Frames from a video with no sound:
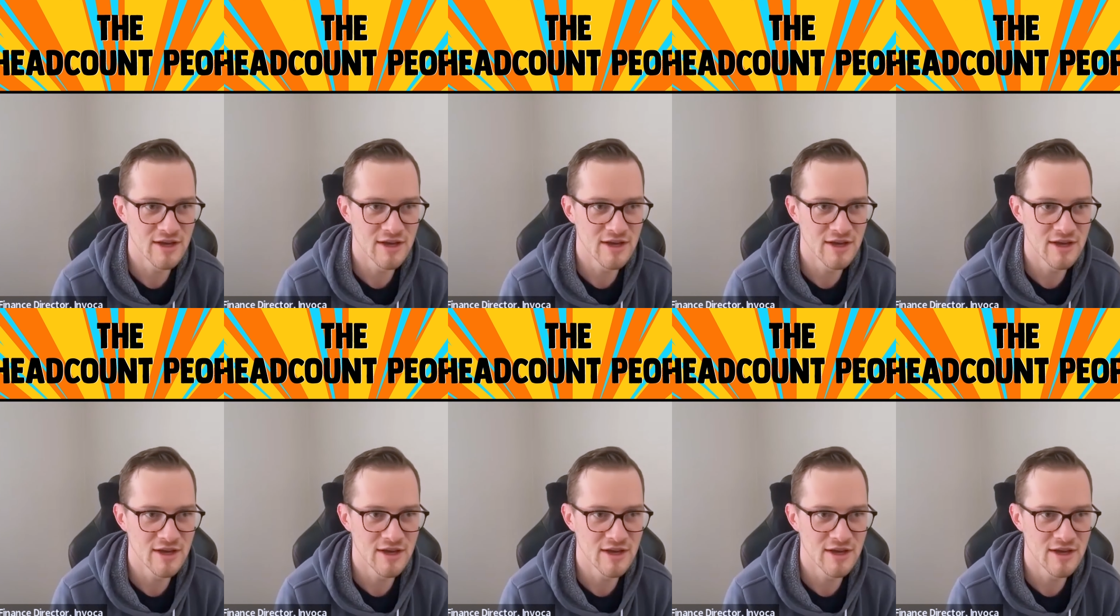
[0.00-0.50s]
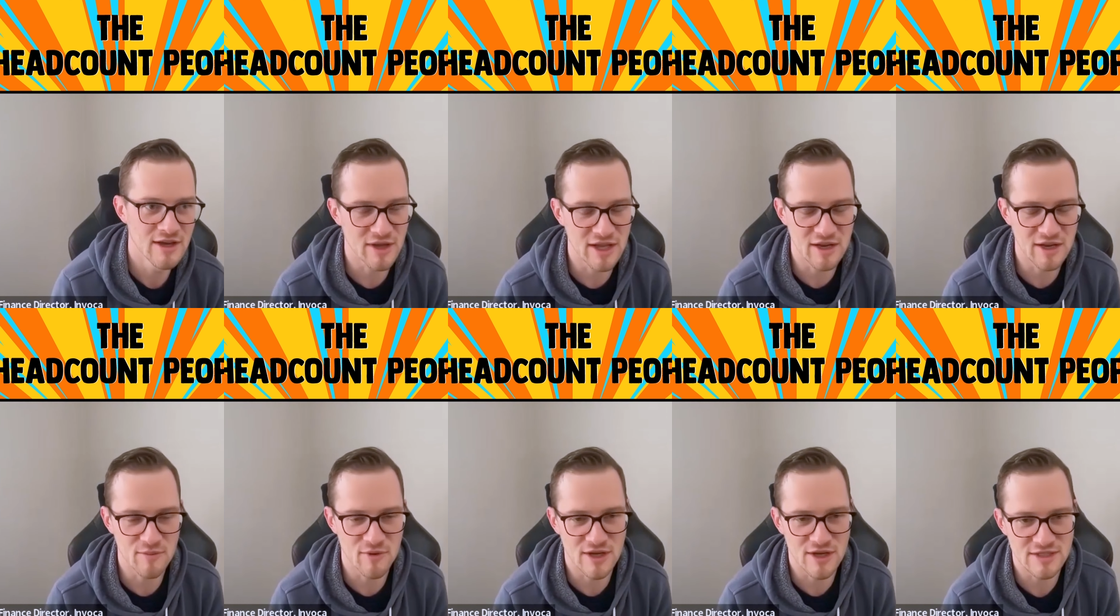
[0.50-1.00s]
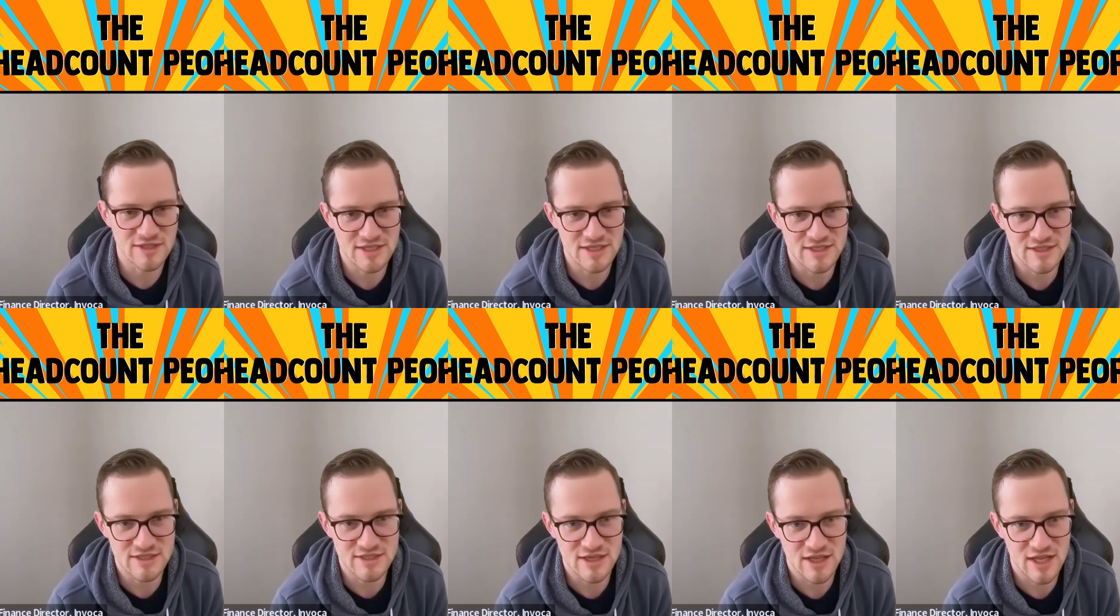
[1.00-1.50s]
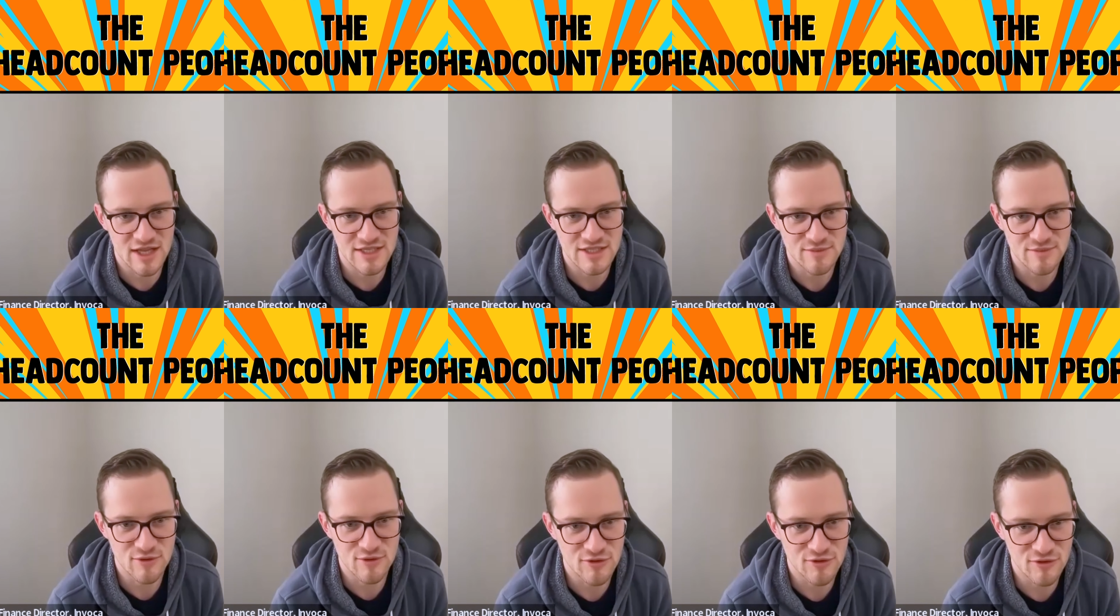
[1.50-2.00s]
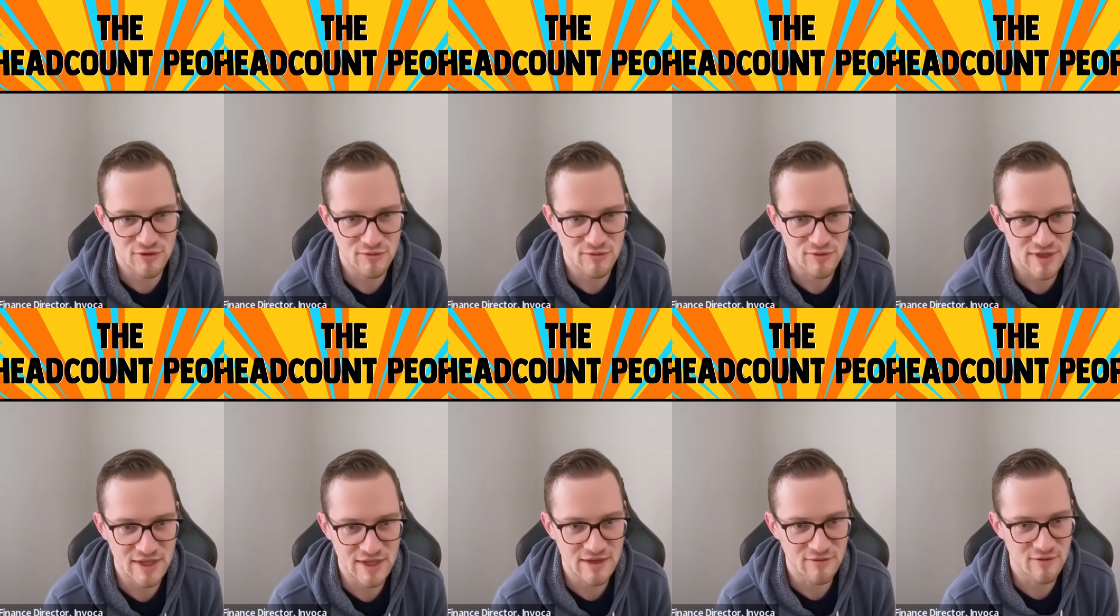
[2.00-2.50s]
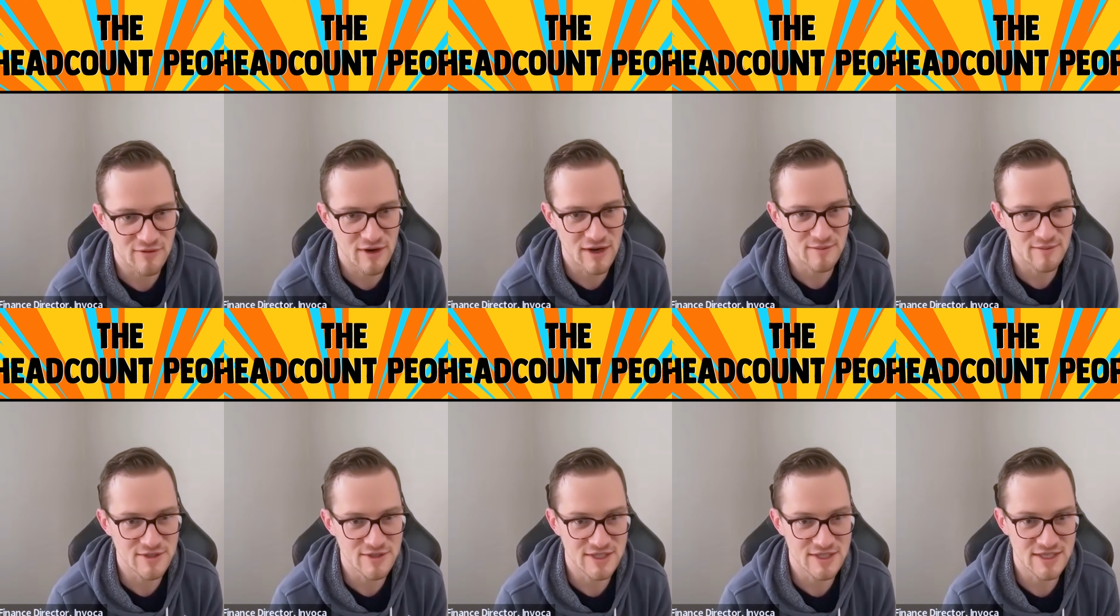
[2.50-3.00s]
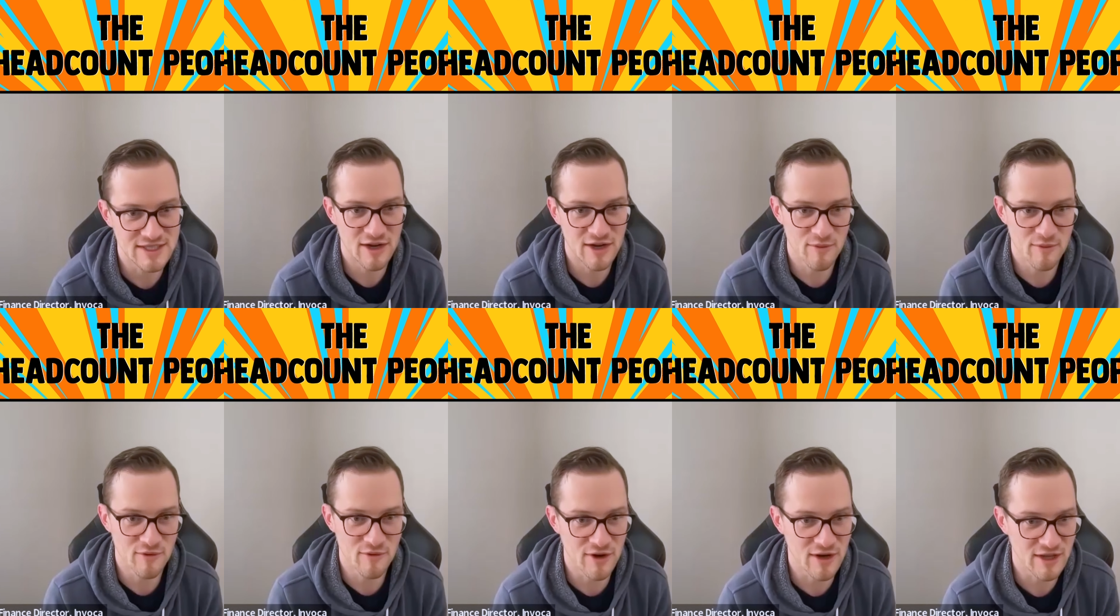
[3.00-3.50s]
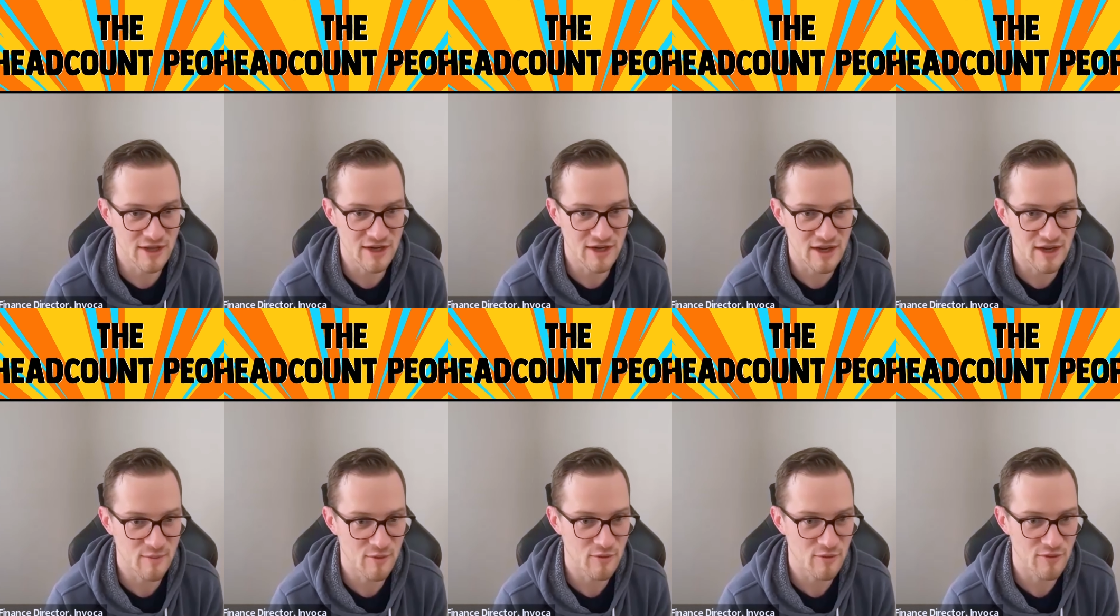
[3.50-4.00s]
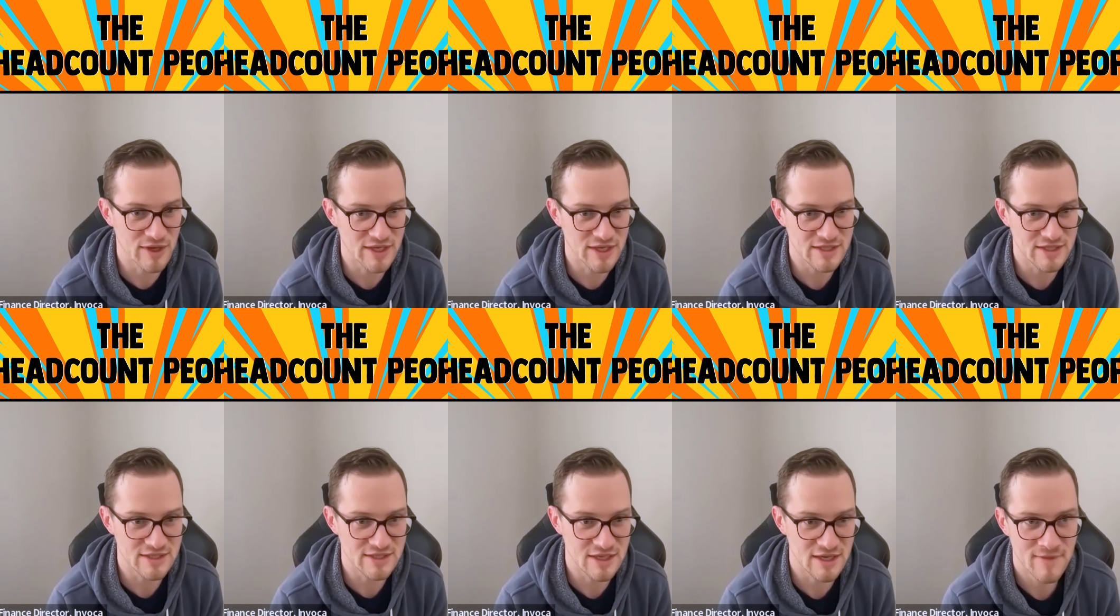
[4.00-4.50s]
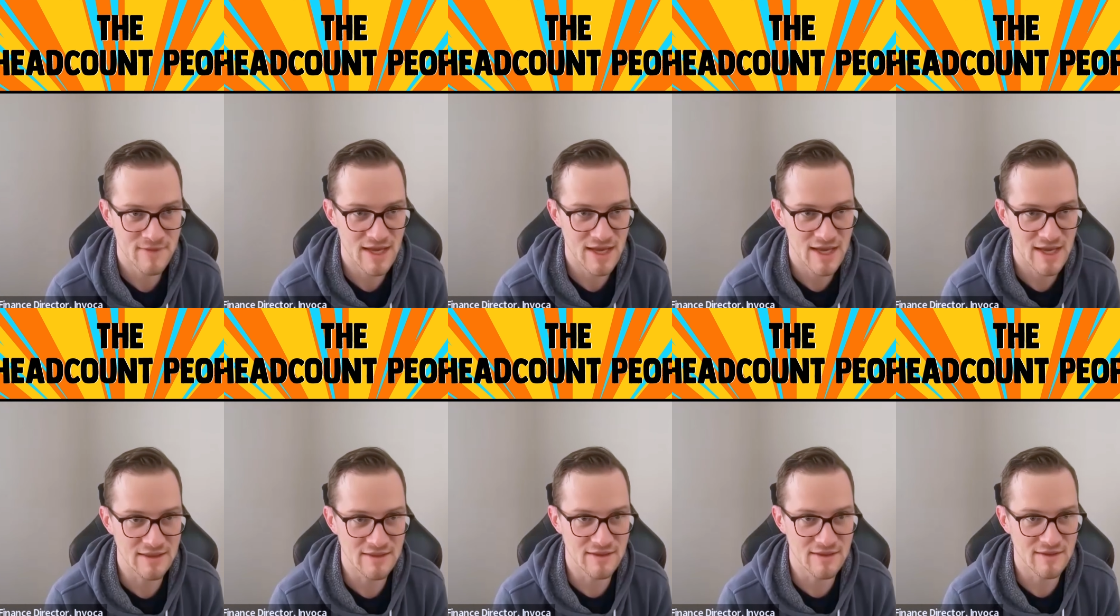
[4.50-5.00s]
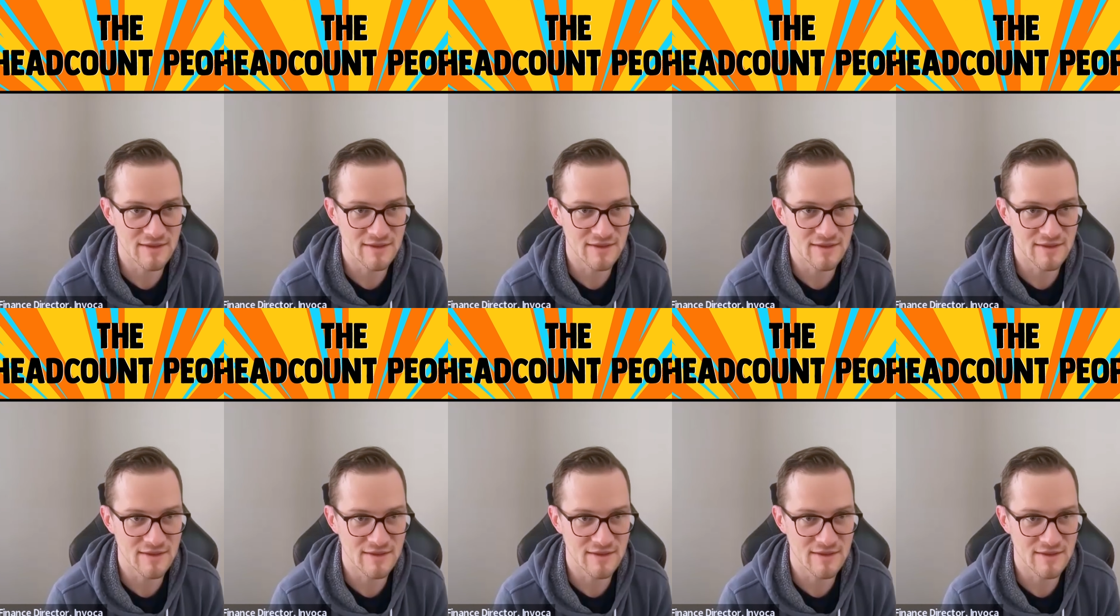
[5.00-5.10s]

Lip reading: It made our planning process a lot smoother, and we were able to get up and running in a couple of weeks and